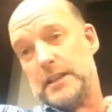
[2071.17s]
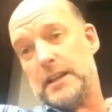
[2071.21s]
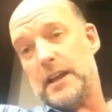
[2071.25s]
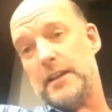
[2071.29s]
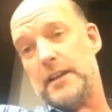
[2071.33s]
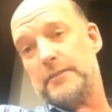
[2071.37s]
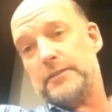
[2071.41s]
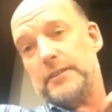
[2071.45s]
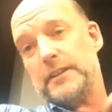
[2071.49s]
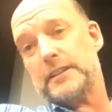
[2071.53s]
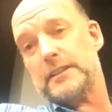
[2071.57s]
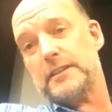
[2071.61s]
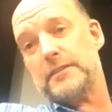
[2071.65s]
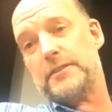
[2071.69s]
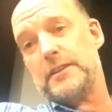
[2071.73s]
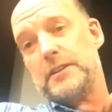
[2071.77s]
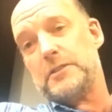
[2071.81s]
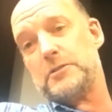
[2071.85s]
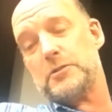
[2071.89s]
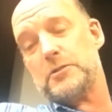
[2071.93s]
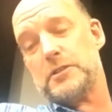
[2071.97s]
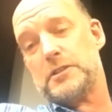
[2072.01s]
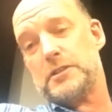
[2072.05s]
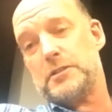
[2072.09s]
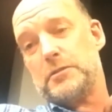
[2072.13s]
a conflict of
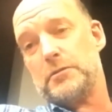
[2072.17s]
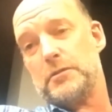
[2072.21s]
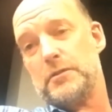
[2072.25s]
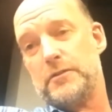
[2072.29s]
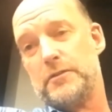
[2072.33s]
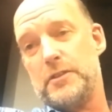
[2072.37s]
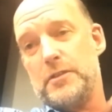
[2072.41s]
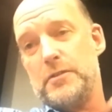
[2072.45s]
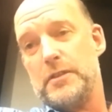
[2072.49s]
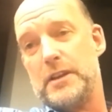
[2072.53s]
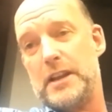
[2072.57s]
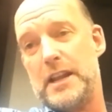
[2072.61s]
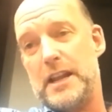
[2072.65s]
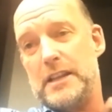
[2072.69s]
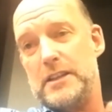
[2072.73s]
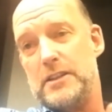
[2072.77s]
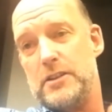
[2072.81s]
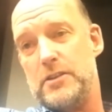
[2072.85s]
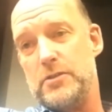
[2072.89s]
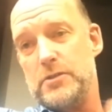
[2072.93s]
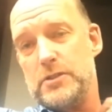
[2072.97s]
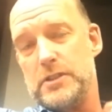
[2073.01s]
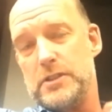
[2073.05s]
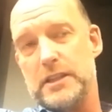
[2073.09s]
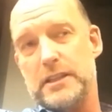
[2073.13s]
interest to review it and
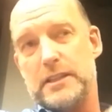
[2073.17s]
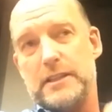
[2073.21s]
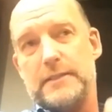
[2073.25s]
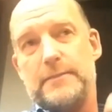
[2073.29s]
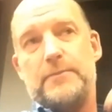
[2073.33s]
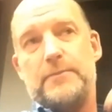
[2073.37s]
use it.